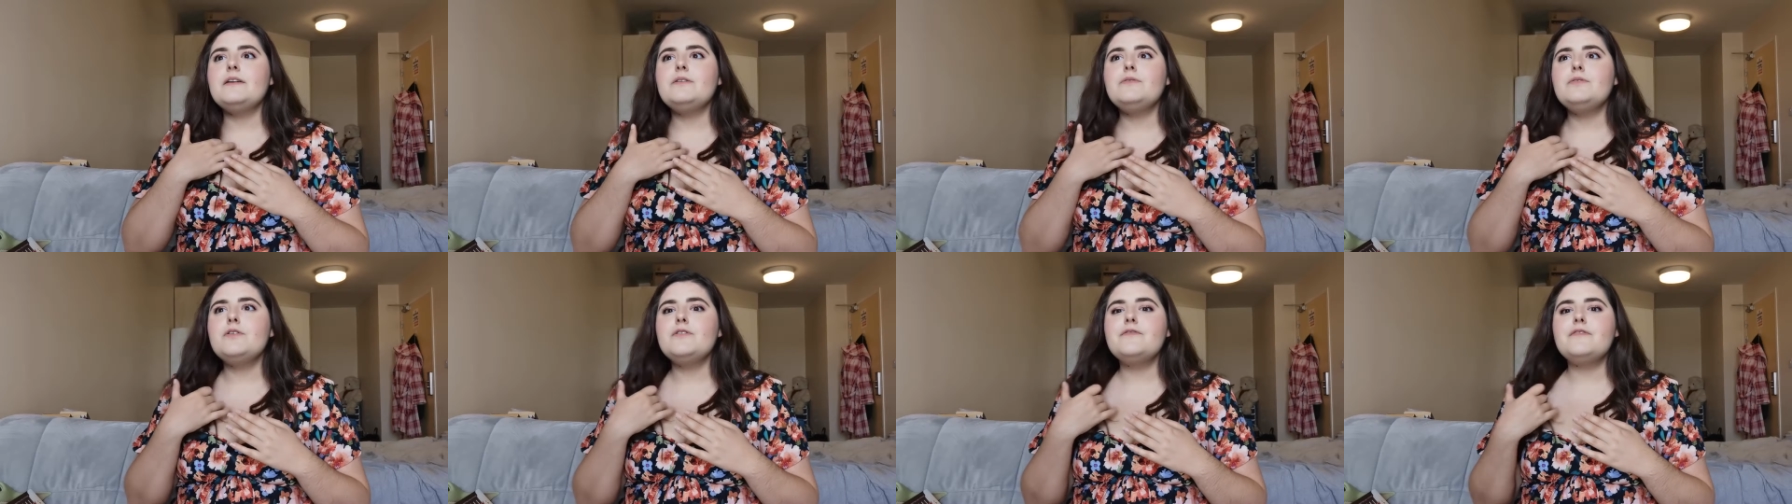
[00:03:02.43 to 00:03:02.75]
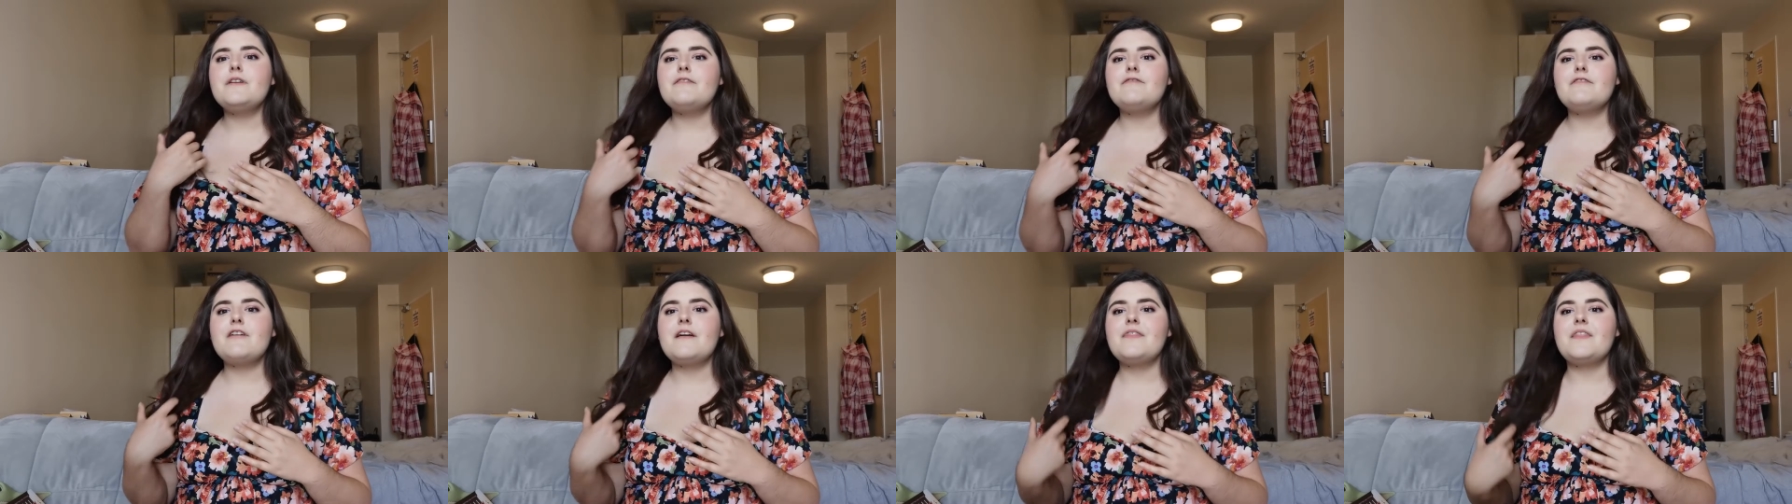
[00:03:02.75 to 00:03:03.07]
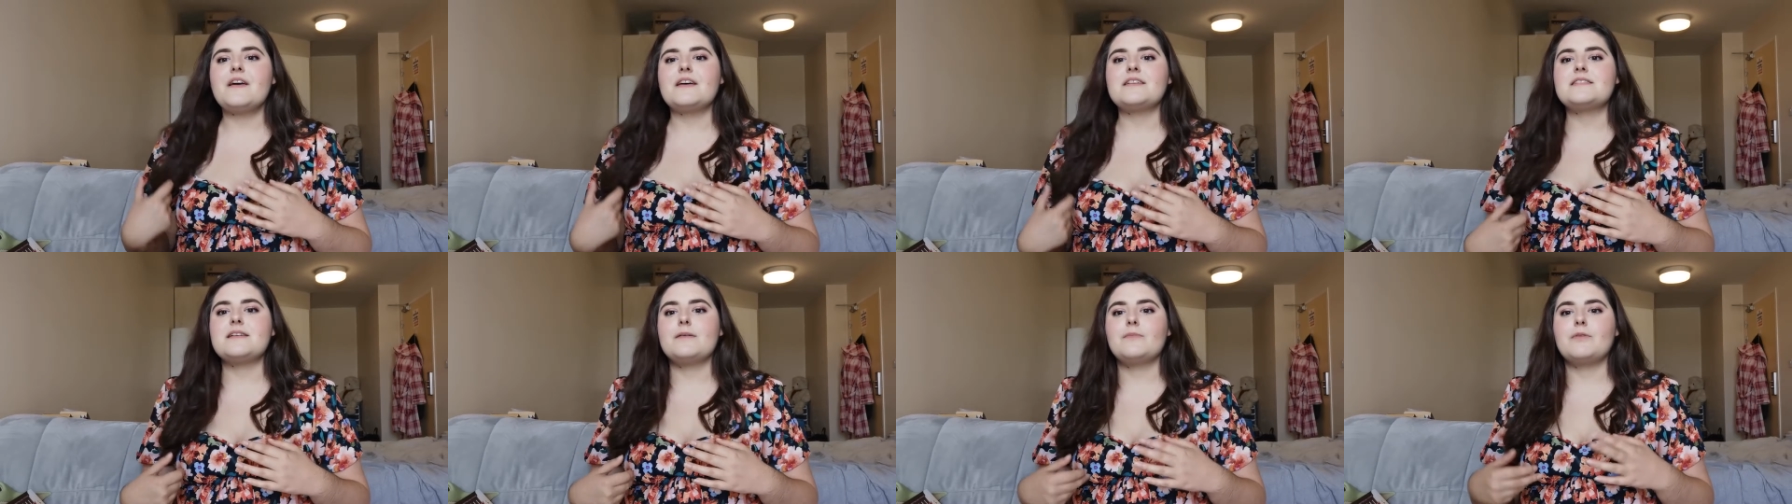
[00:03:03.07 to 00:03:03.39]
I don't know if I've read
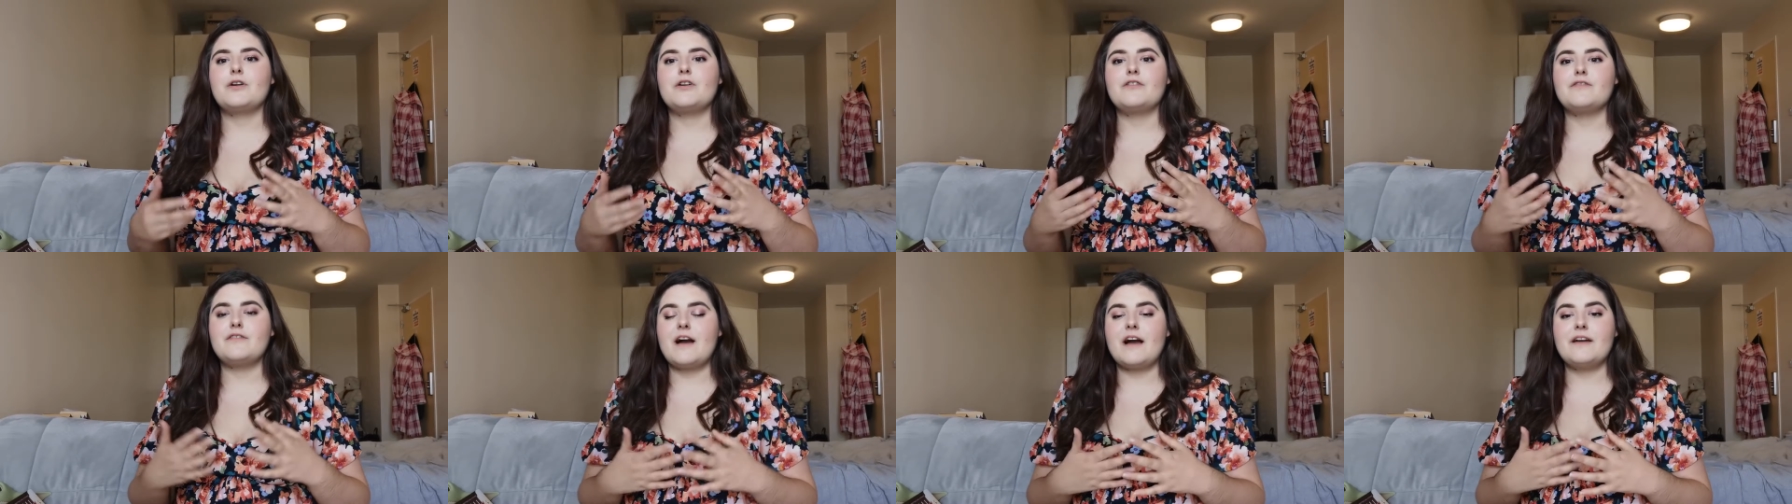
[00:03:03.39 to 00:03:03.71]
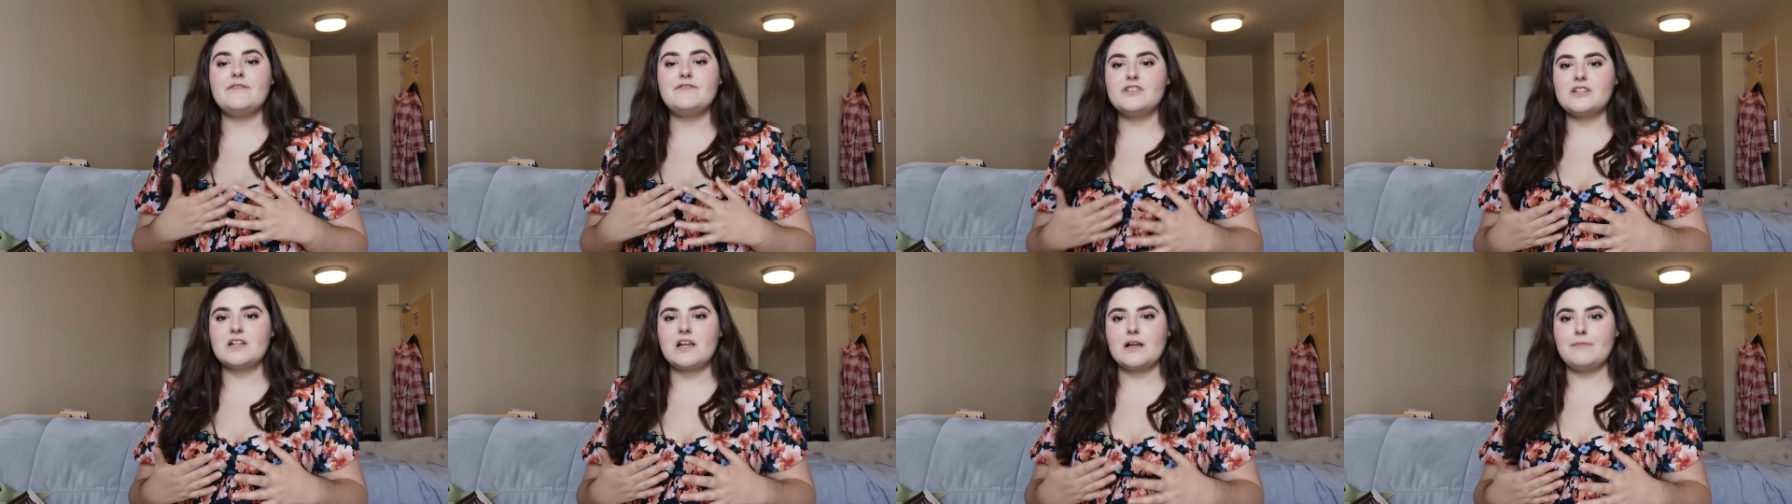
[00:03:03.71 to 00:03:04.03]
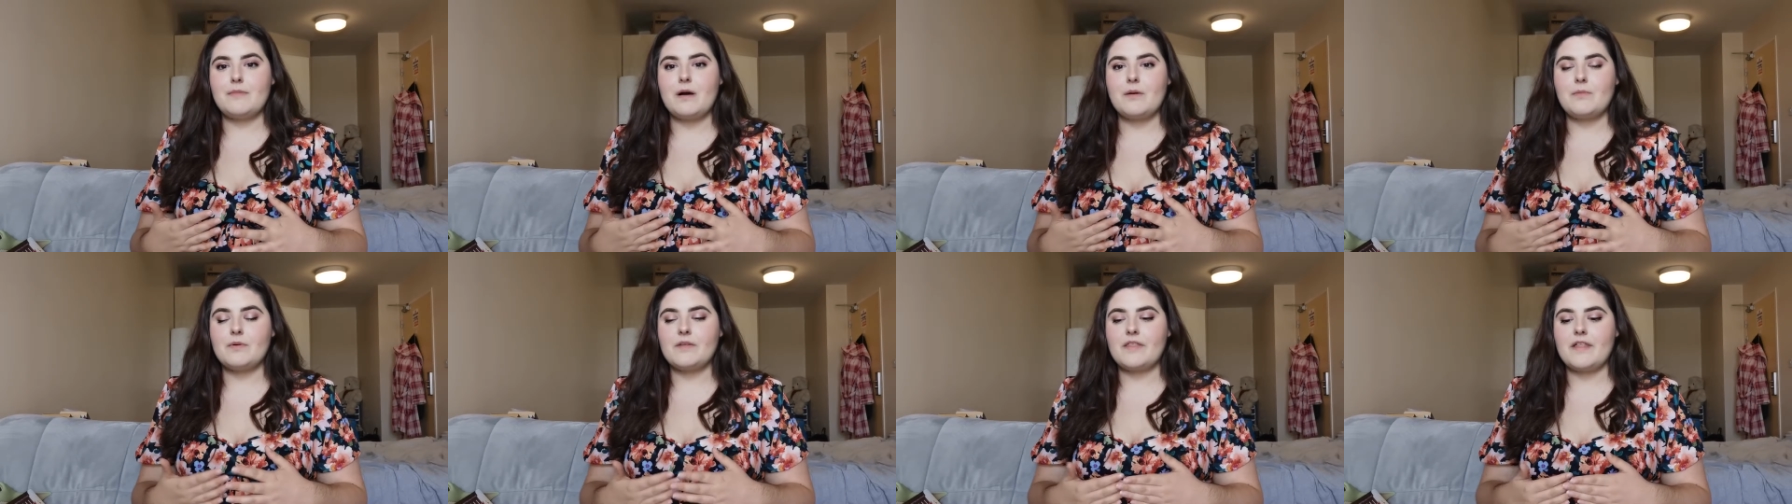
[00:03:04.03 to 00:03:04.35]
that somewhere or if I've just come
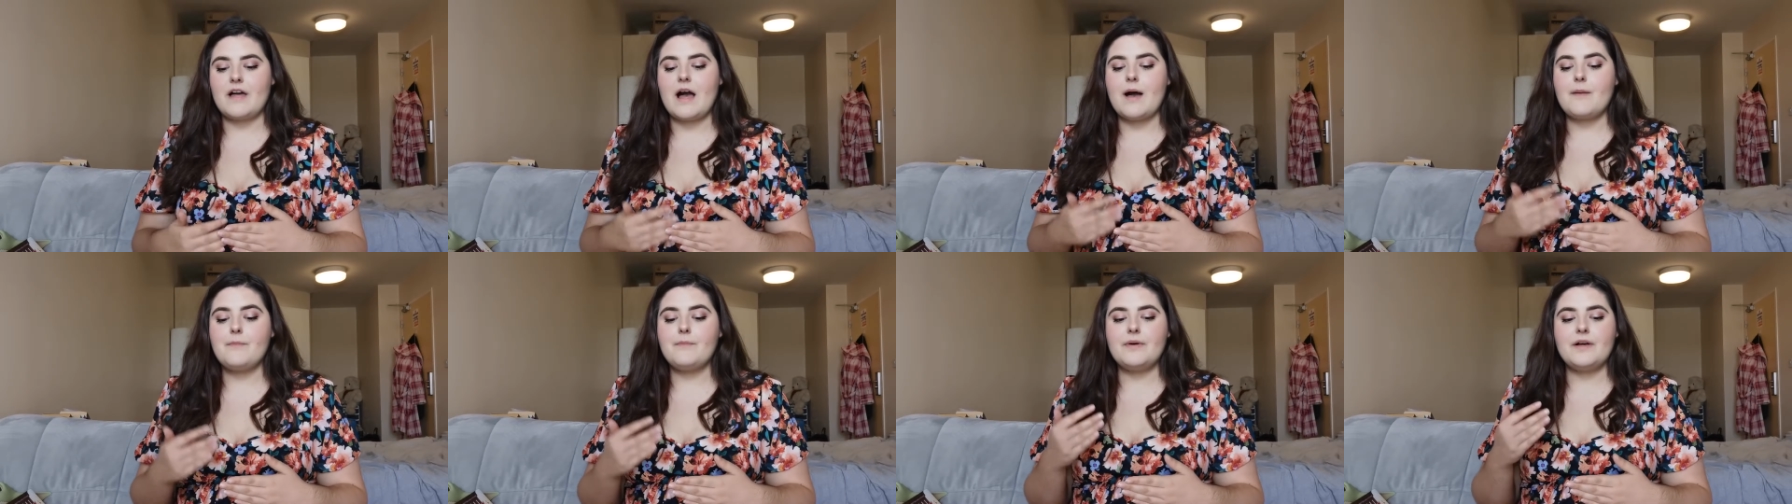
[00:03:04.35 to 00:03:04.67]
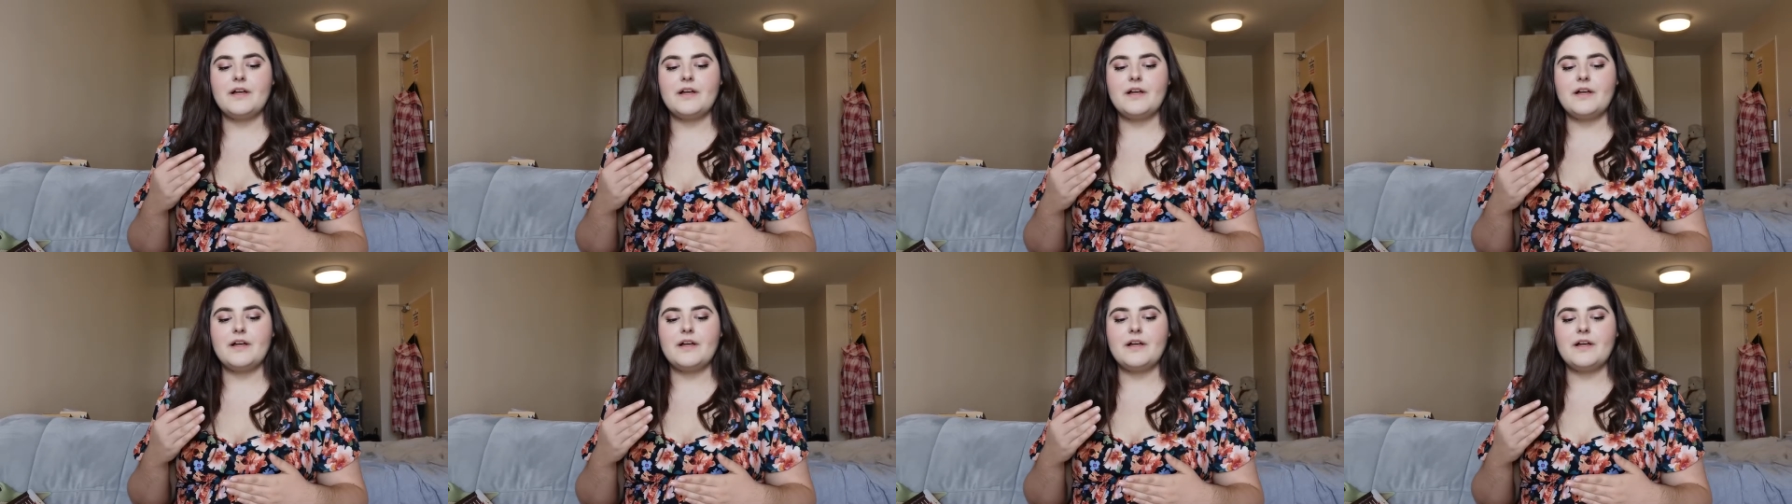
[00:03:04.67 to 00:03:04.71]
up with that,